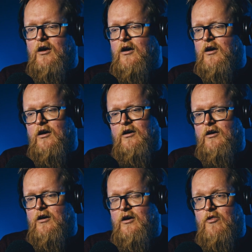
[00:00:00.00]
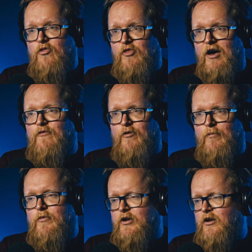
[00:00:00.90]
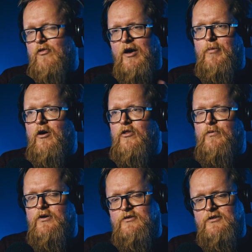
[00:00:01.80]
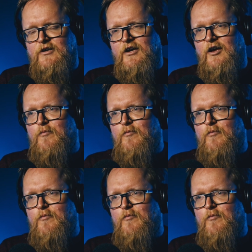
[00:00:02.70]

that from, you know, that part of the world.